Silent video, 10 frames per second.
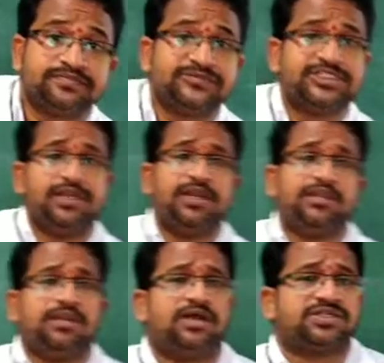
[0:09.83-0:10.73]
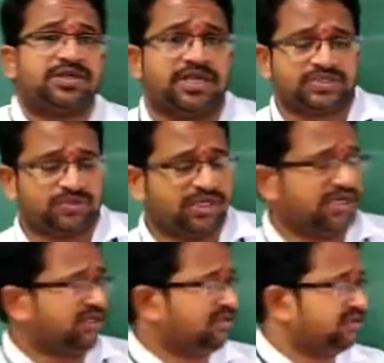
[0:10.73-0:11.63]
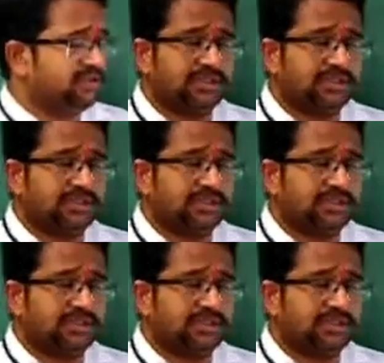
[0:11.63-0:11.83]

Children, in the last class we learned